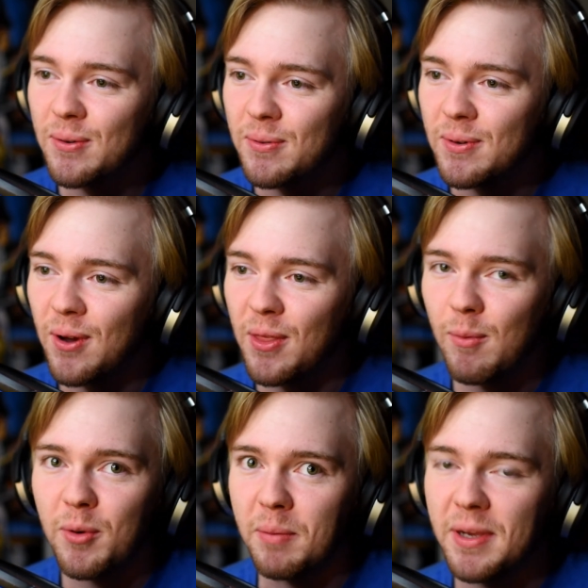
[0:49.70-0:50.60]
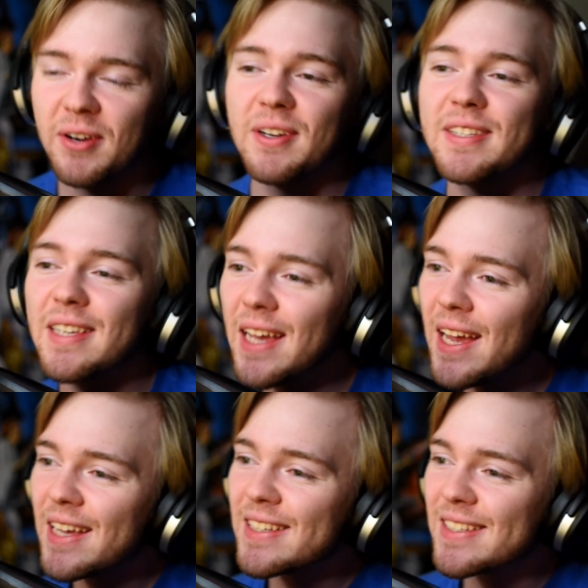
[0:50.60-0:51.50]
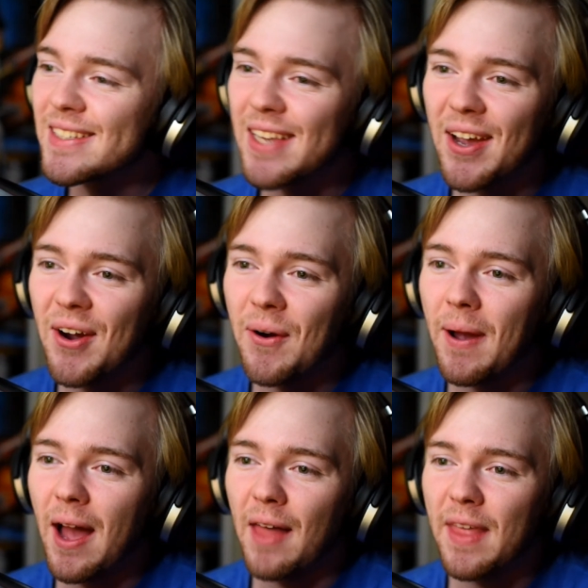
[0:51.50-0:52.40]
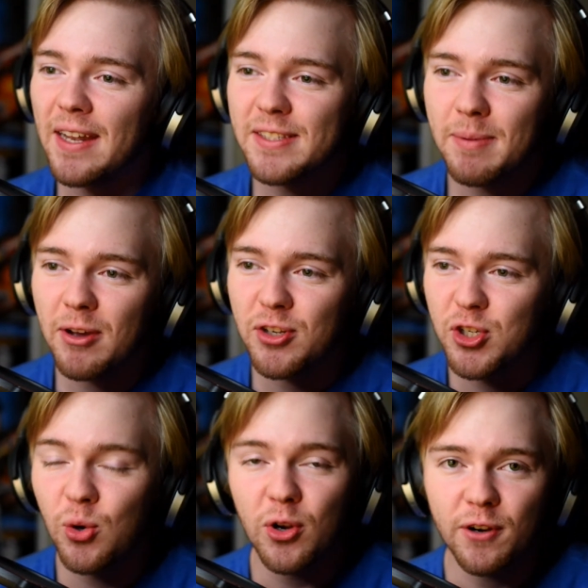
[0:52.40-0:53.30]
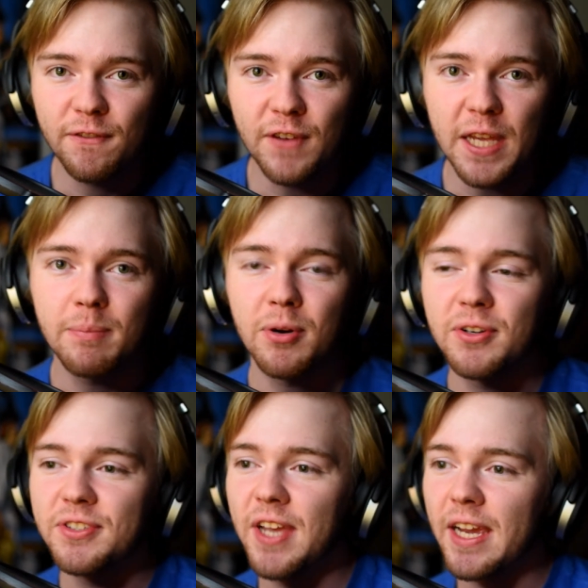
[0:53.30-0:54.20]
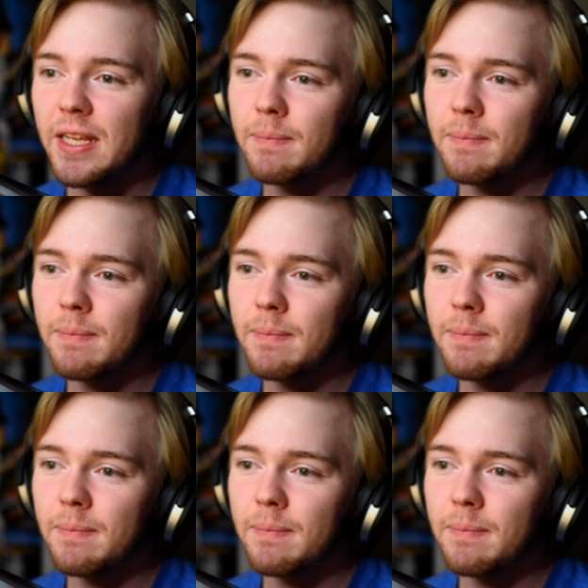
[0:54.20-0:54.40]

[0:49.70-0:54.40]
what a meter is. So that is about 200 feet per second.